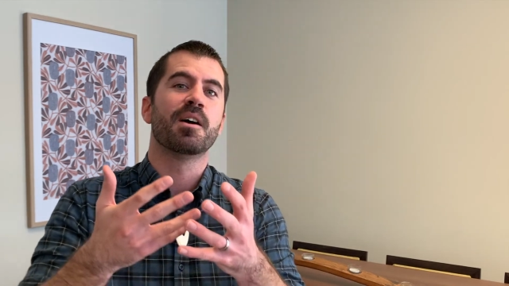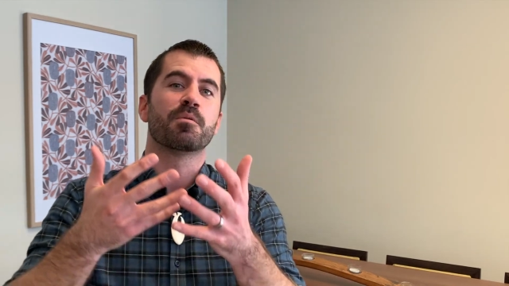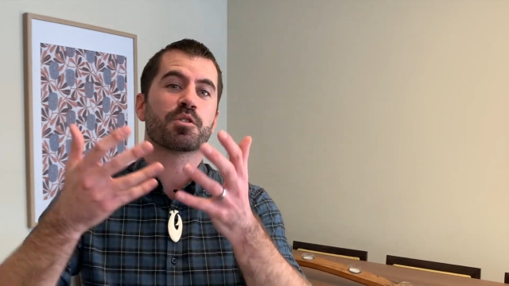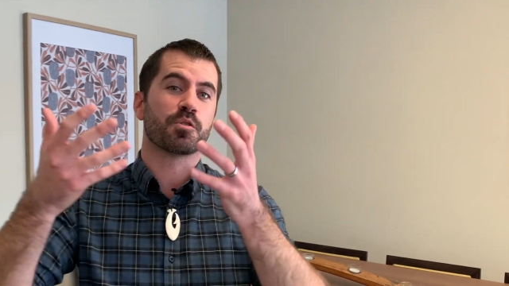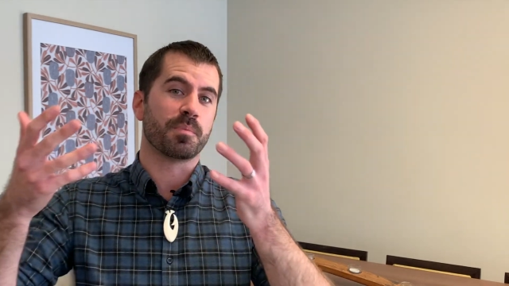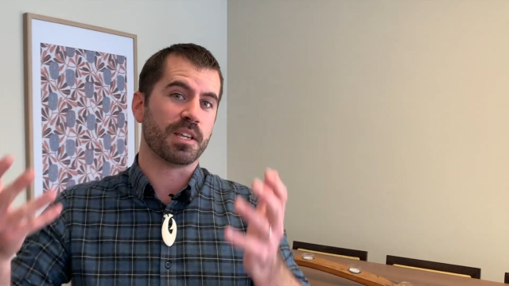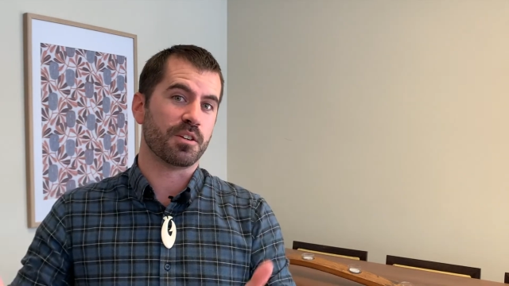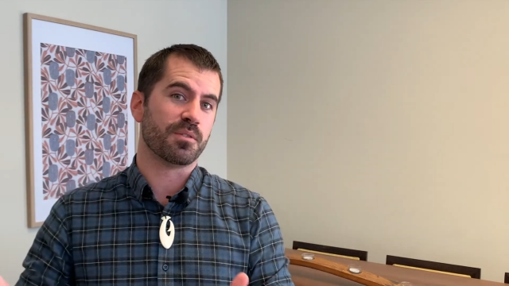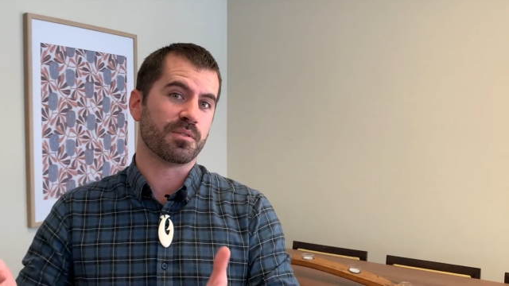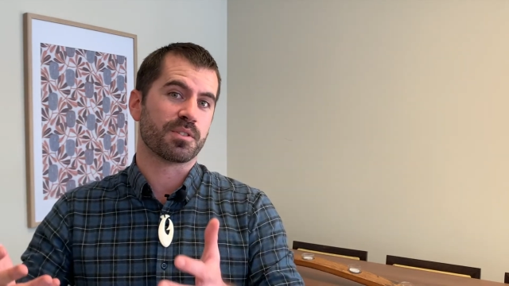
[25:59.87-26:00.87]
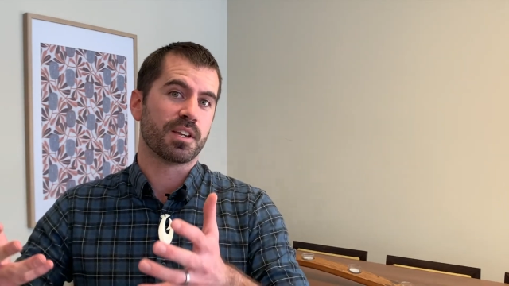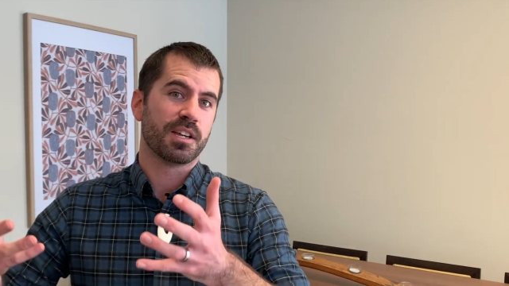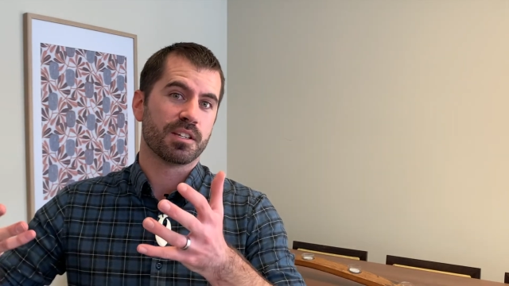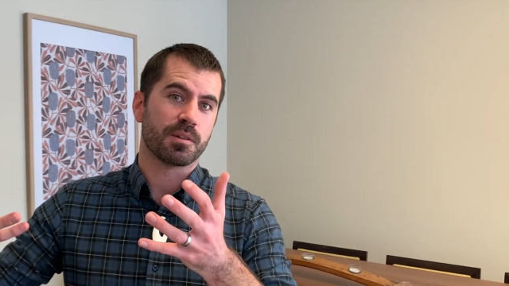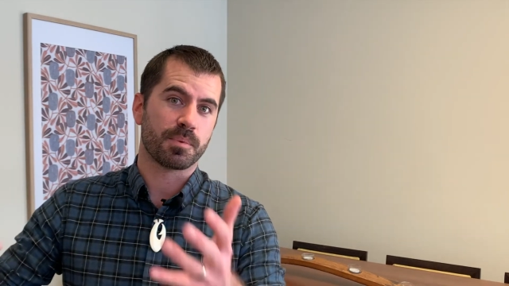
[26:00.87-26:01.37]
which would be used
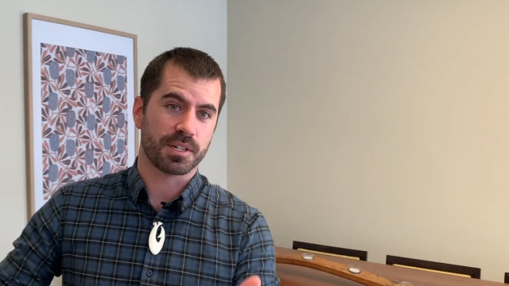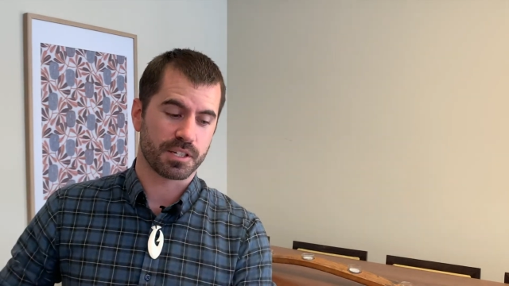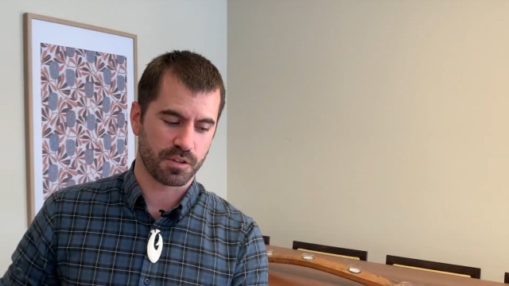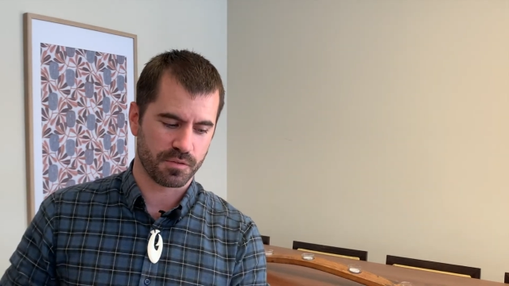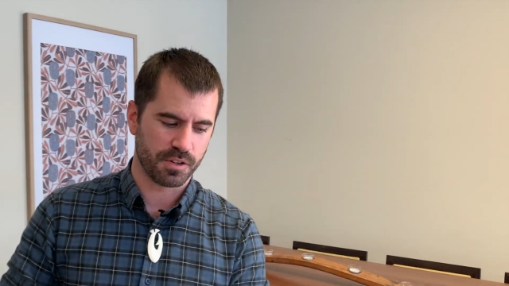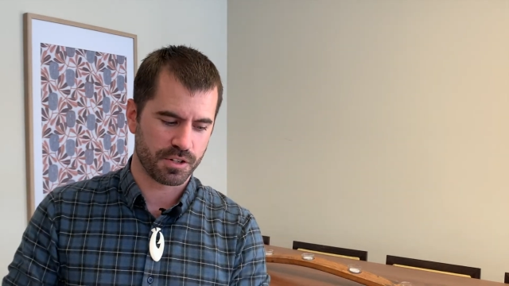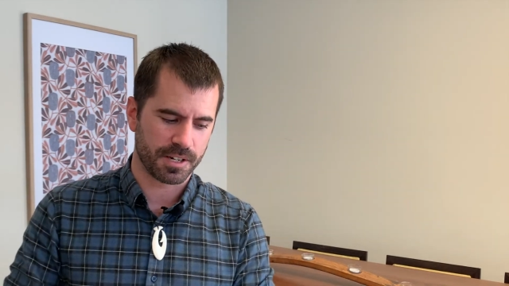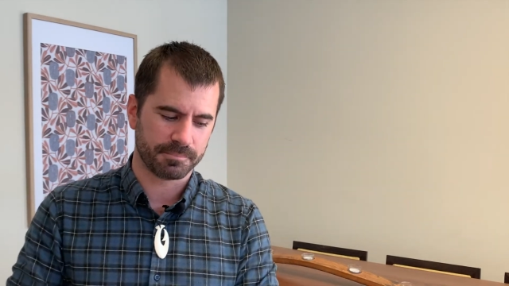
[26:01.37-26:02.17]
to predict your future.